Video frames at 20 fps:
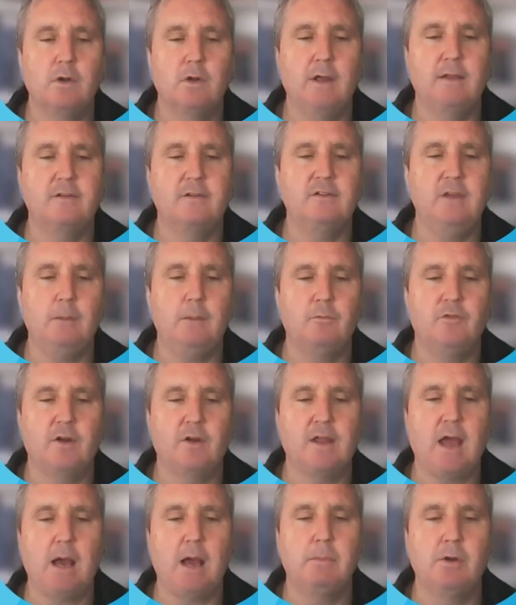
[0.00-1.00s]
except for
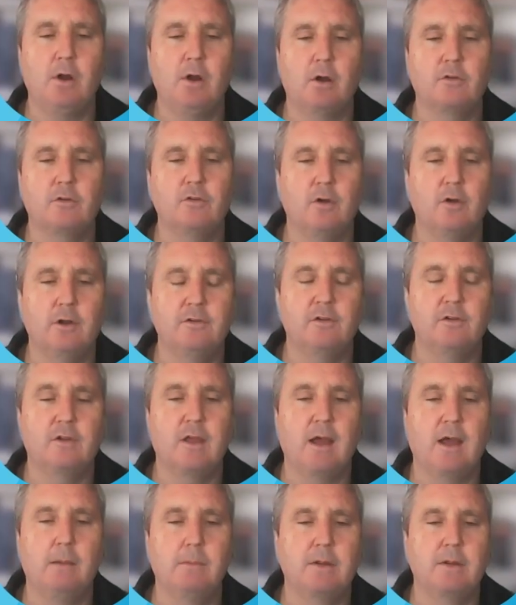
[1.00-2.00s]
carbon oxides and
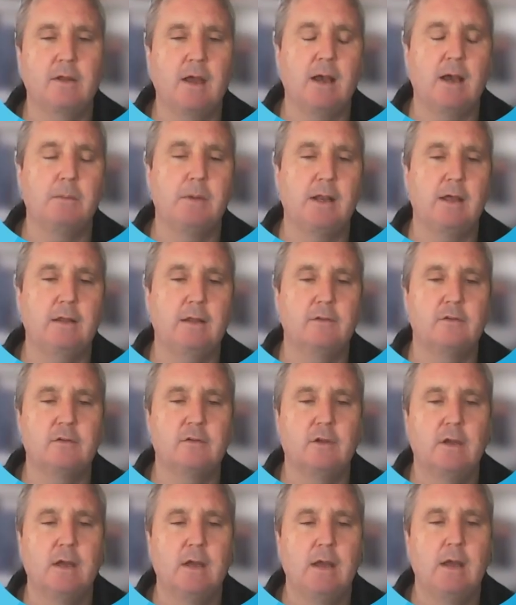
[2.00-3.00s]
carbon
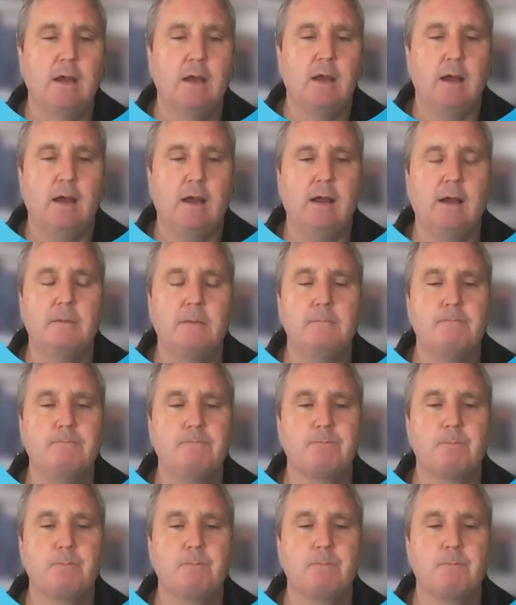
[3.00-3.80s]
carbonates. Um,